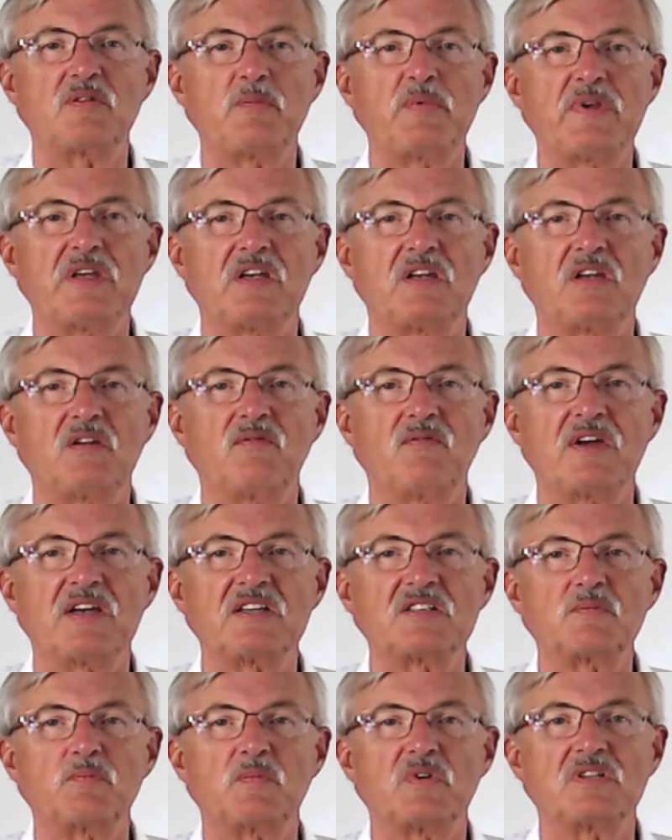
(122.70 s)
be an
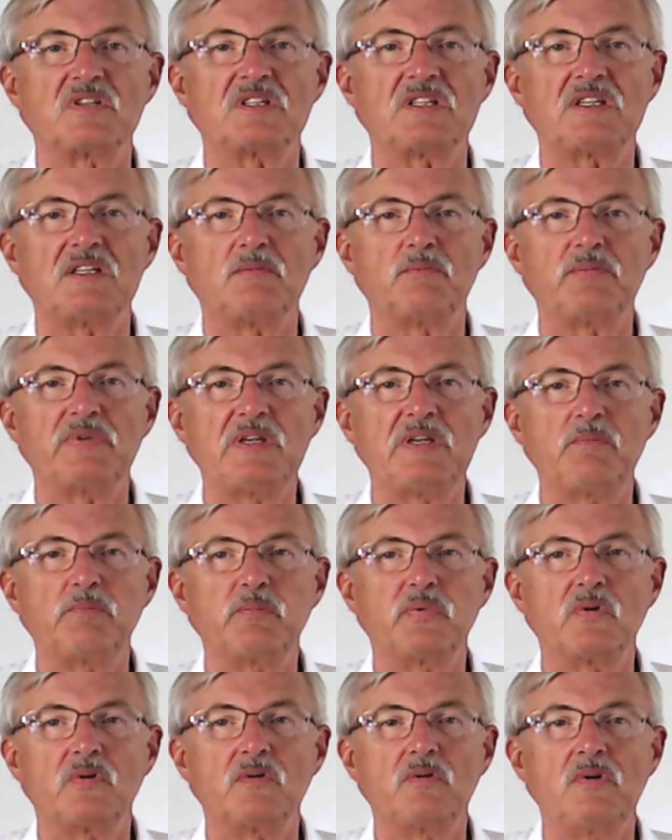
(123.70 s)
investment in
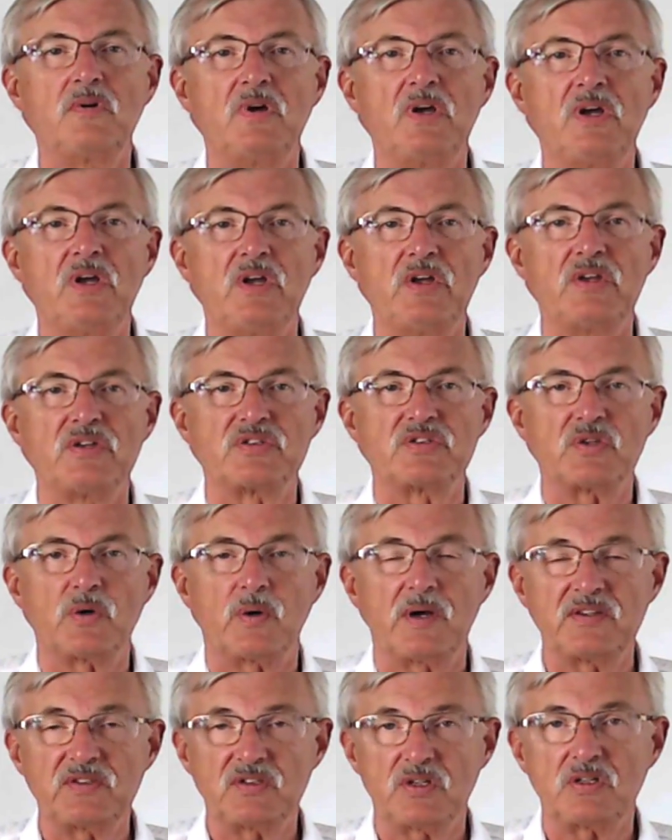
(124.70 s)
people. So
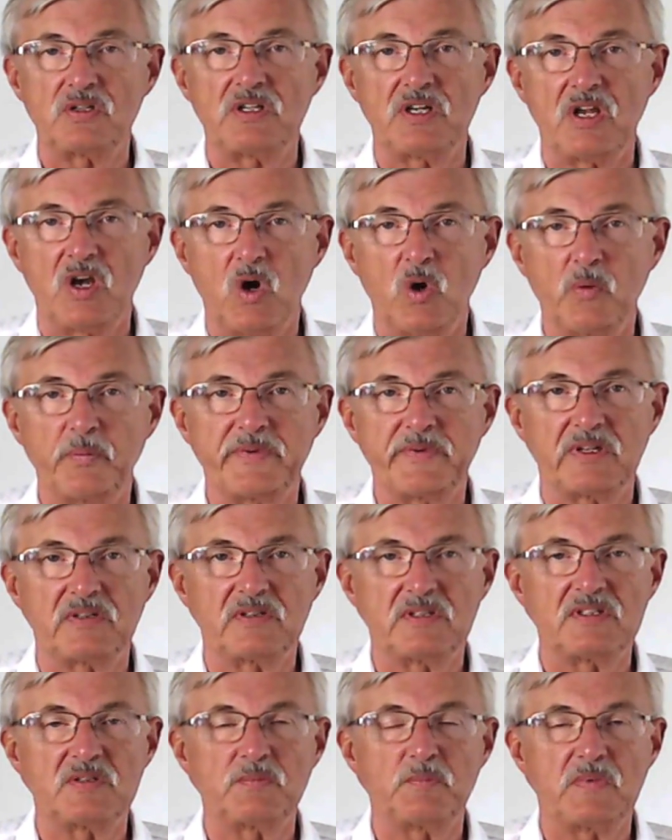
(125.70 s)
I certainly hope that
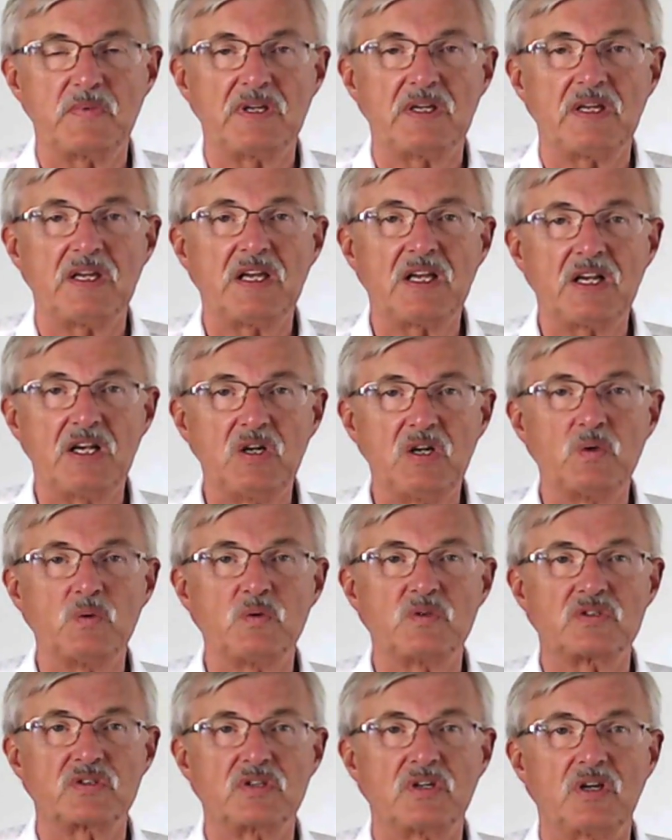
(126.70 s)
this
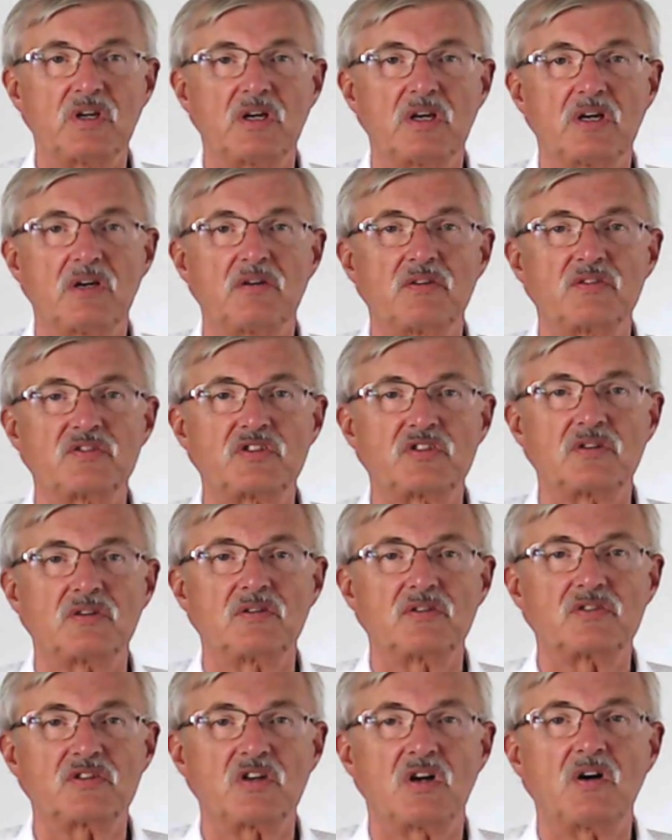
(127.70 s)
includes
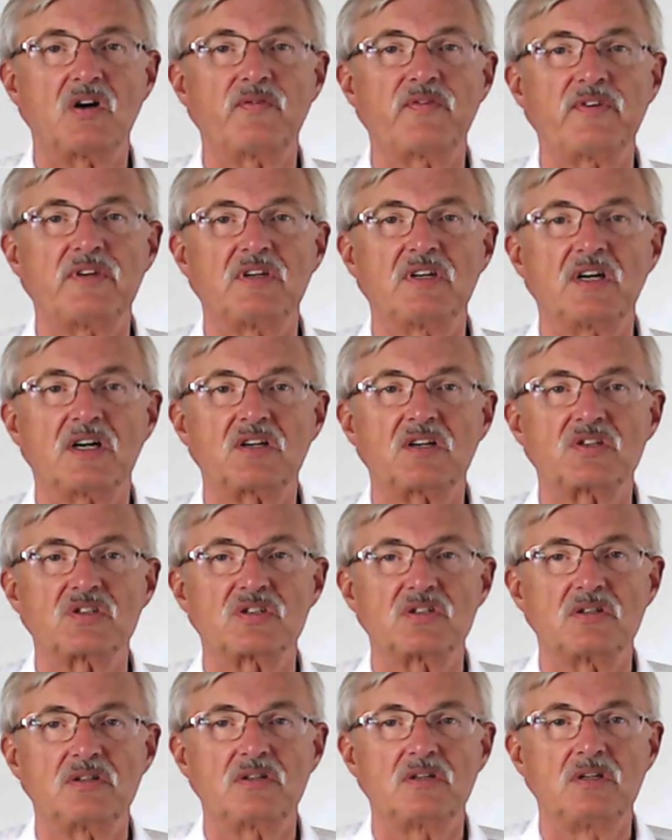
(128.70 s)
staff
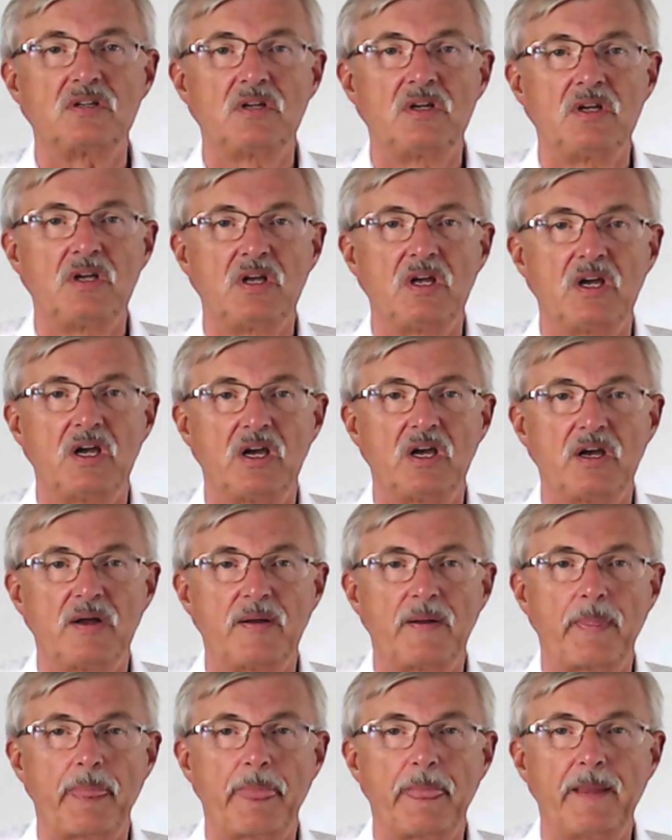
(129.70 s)
induction.
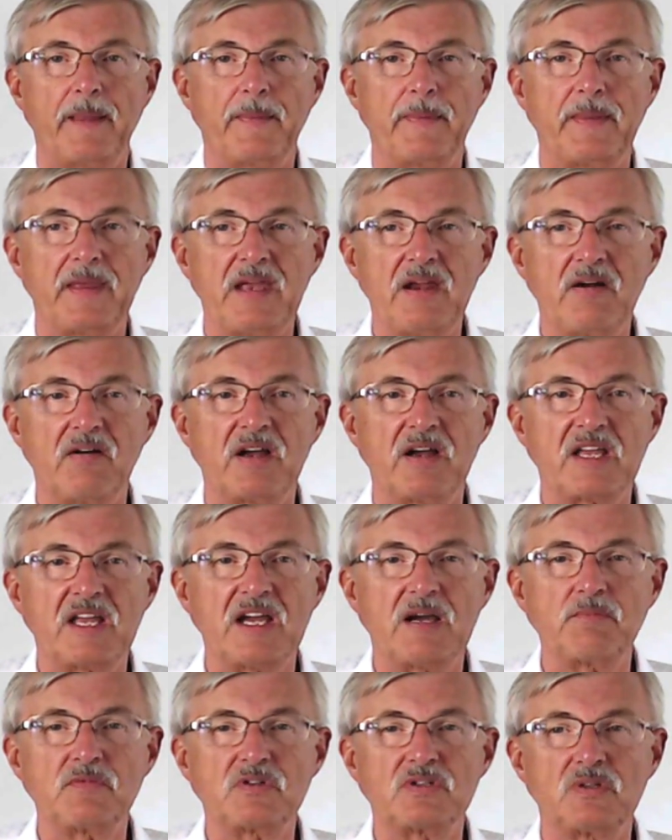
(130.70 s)
Here I
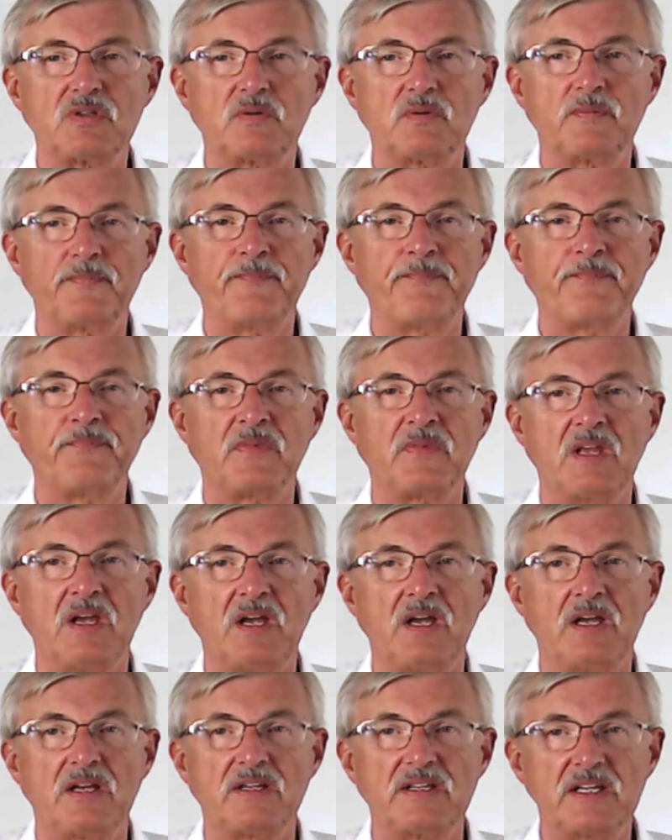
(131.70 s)
come to
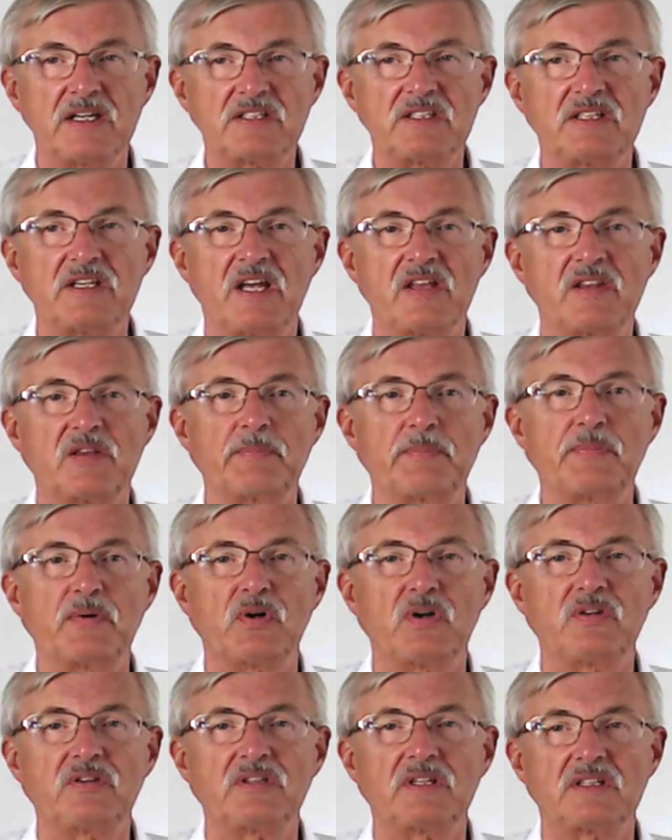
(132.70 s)
yet another
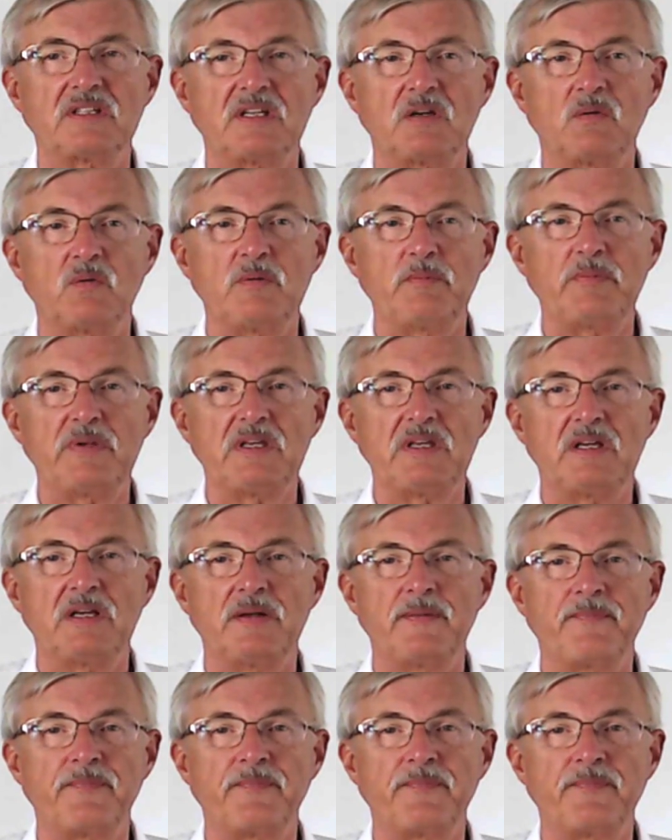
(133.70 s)
point, that there will be